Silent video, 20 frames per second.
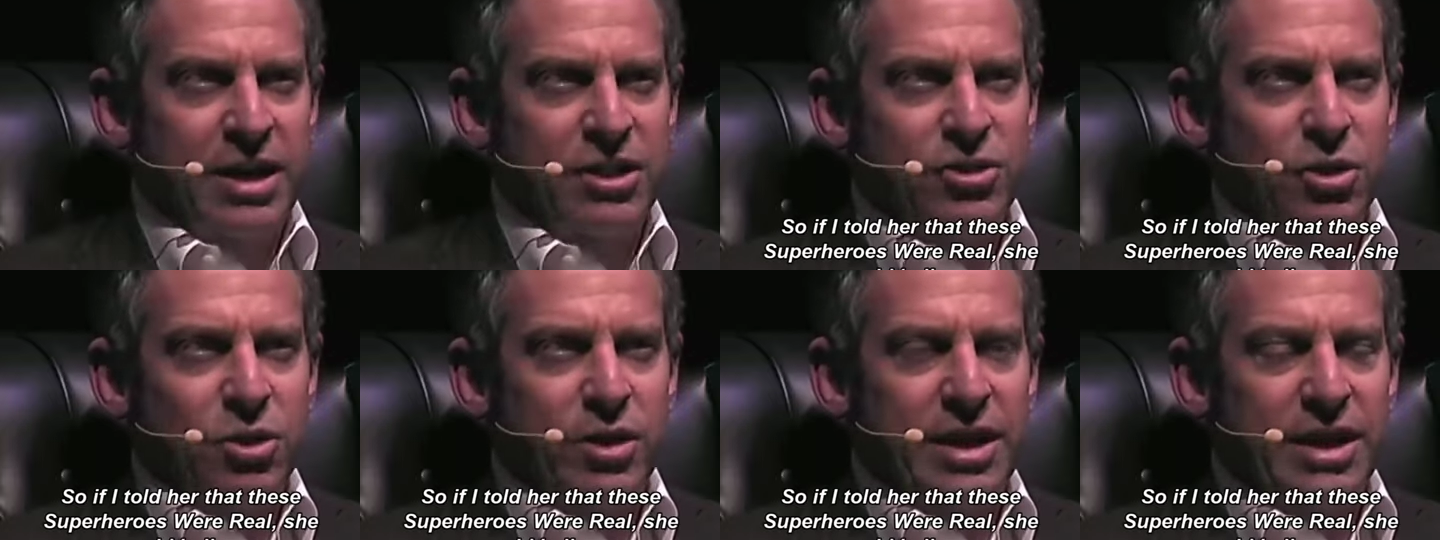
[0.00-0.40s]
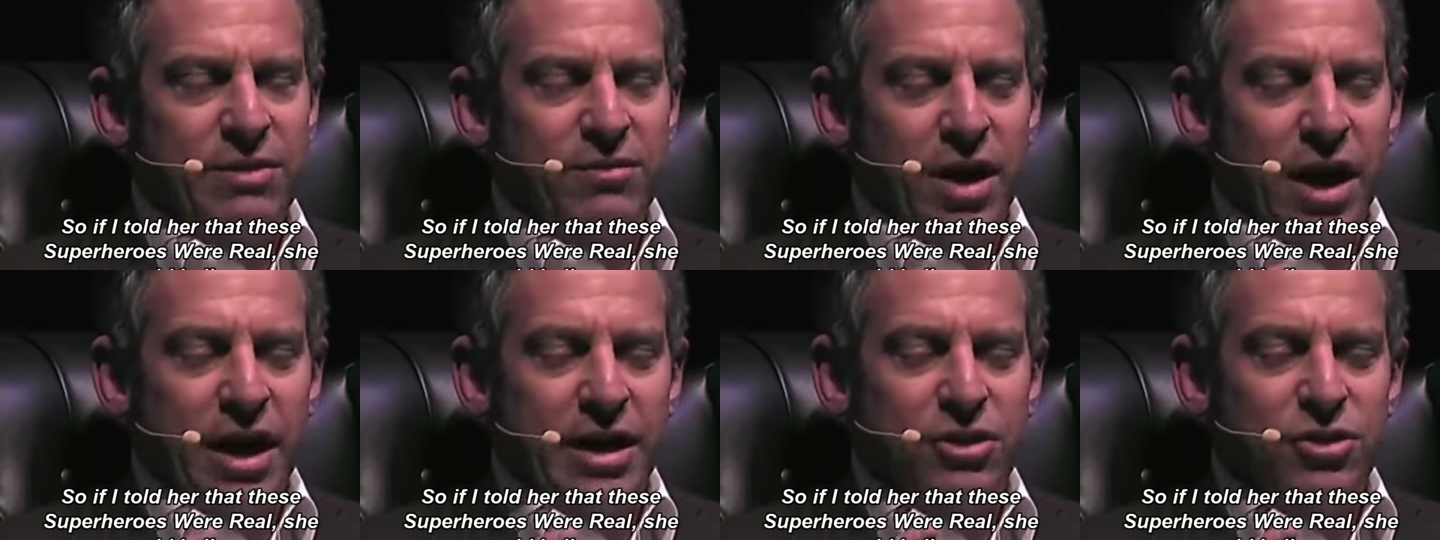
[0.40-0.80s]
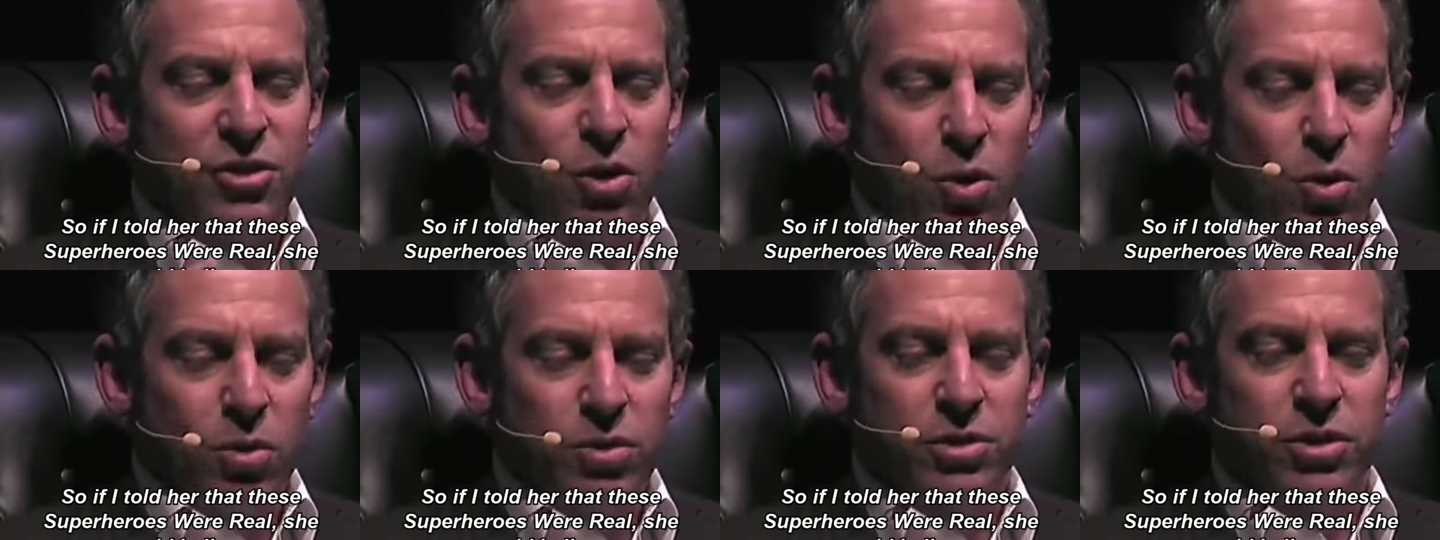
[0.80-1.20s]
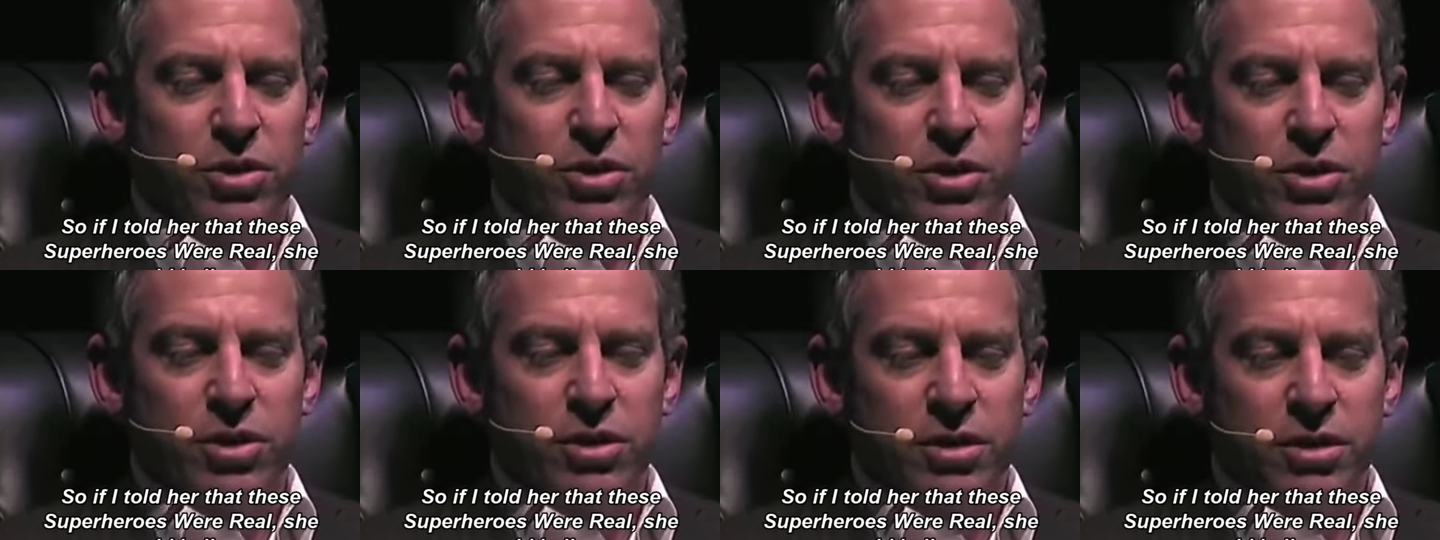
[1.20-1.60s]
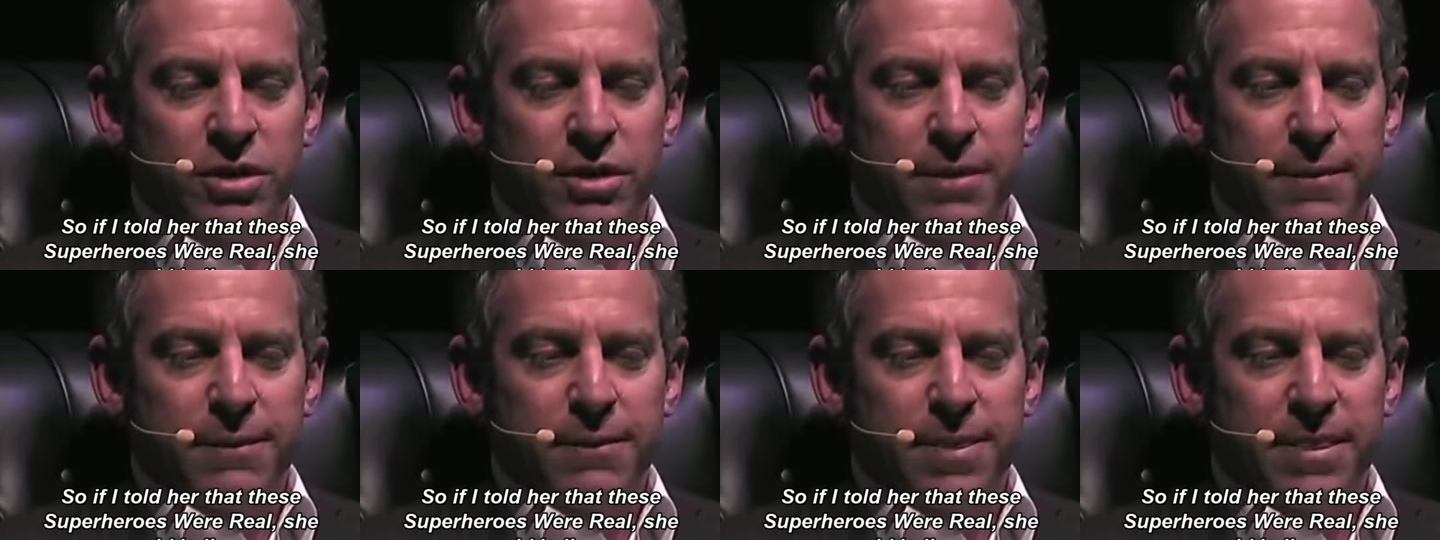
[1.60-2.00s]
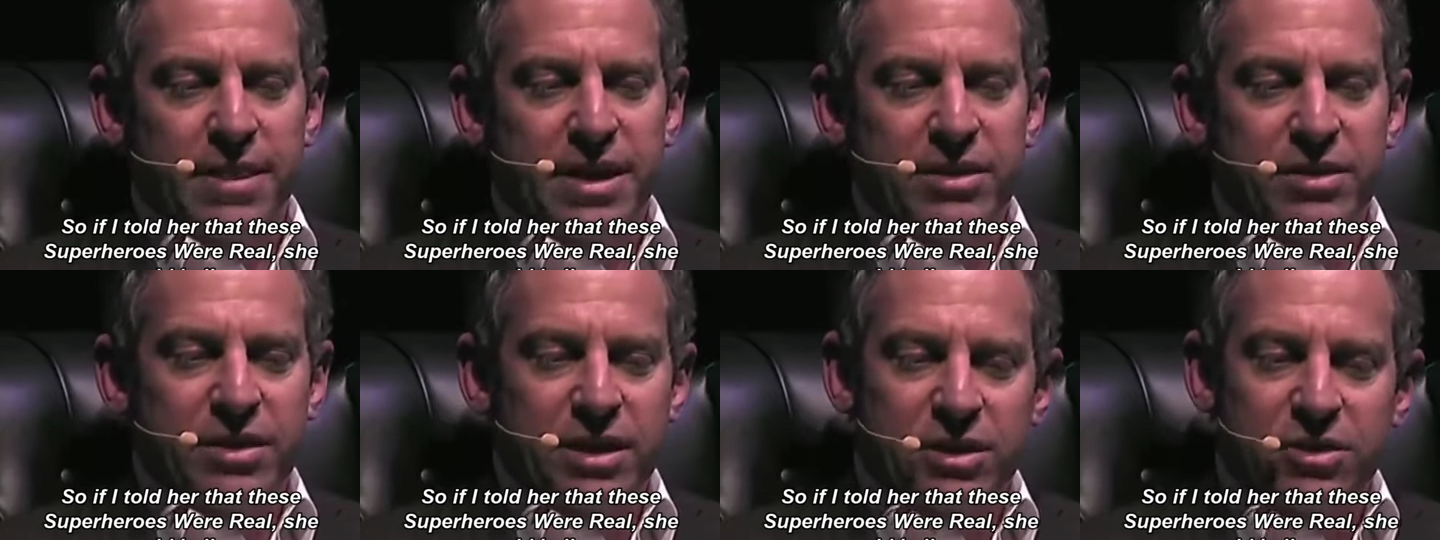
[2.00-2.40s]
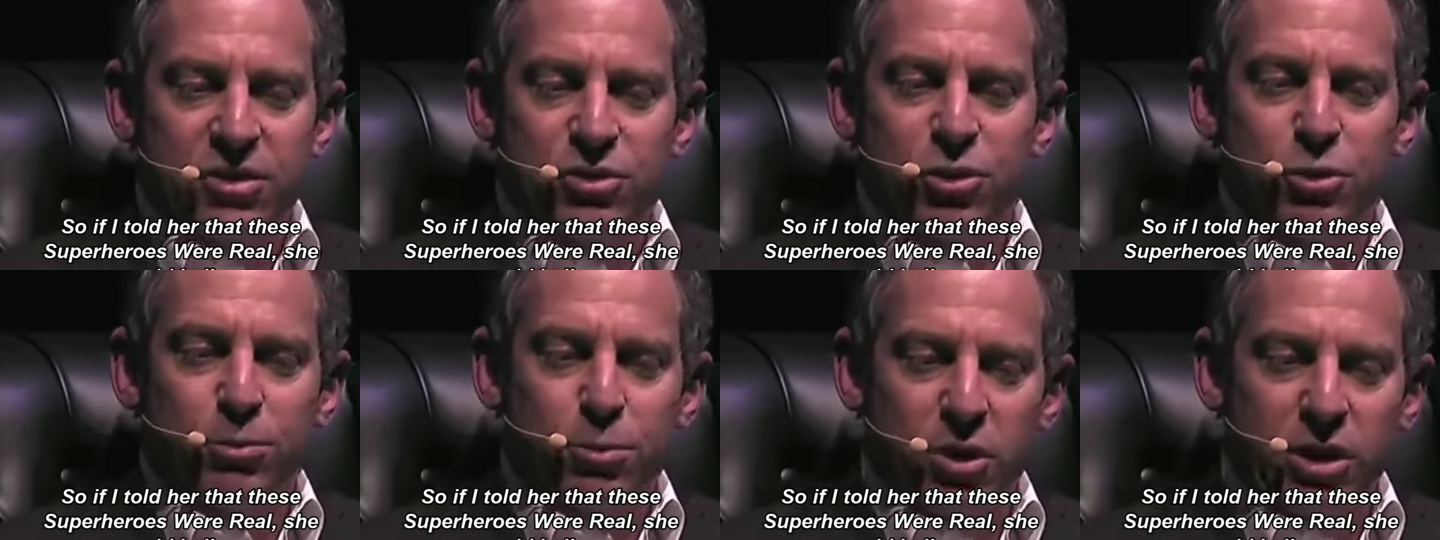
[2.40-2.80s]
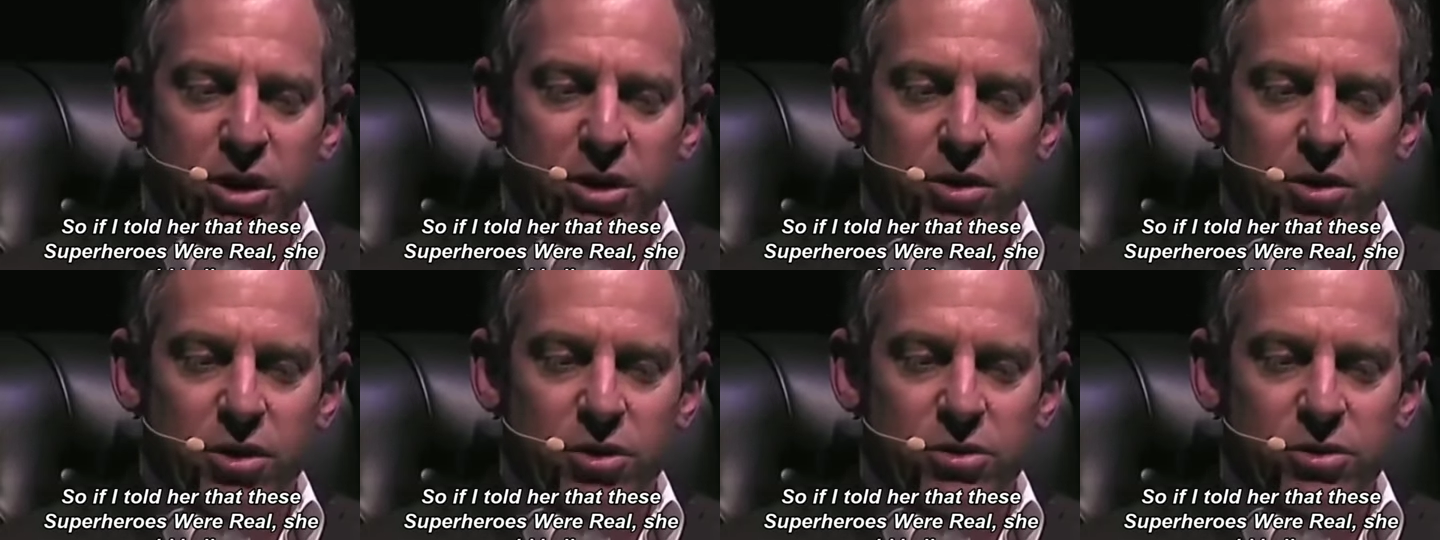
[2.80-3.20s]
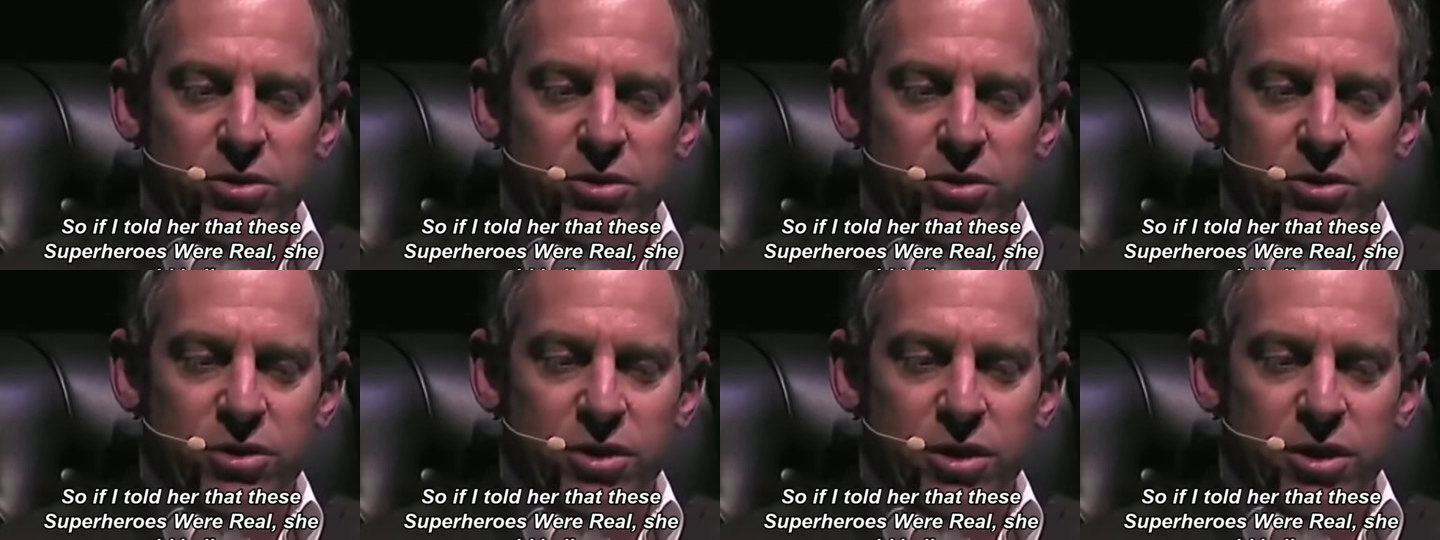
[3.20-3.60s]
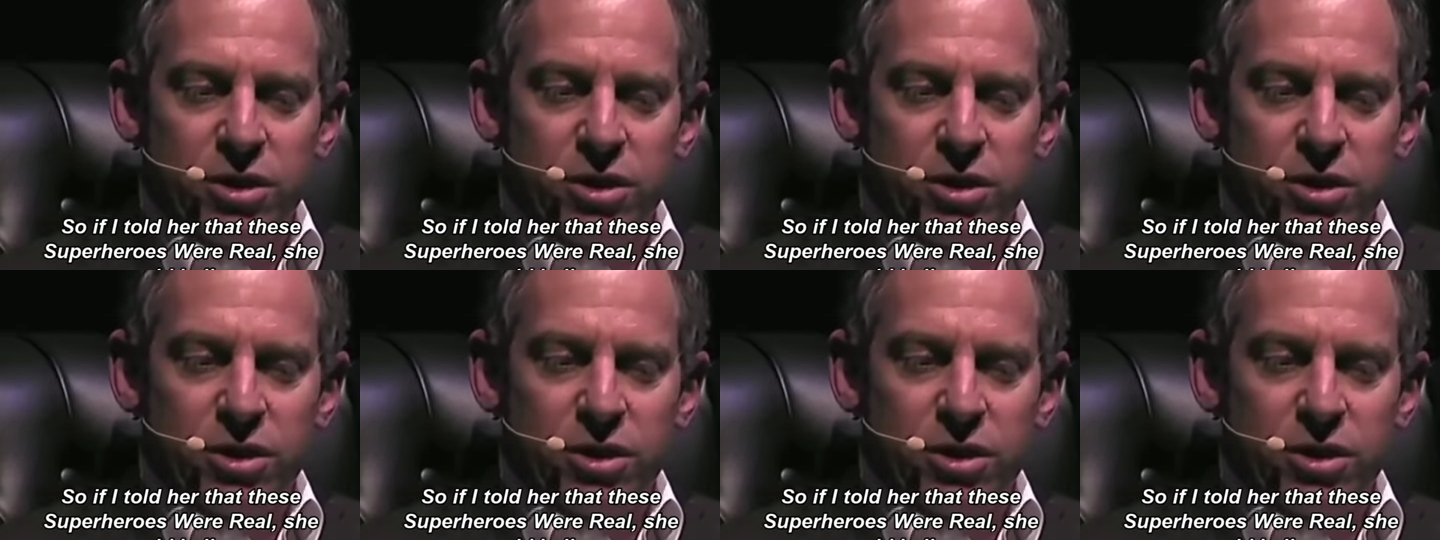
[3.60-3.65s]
So if I told her that these superheroes